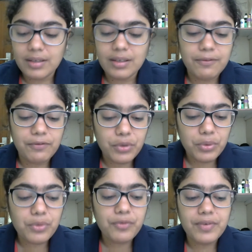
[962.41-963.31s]
If
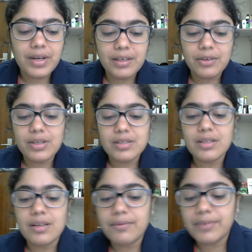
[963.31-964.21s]
you find
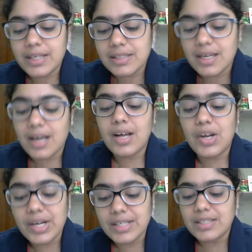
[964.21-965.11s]
yourself getting
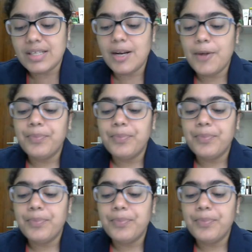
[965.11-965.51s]
arrested,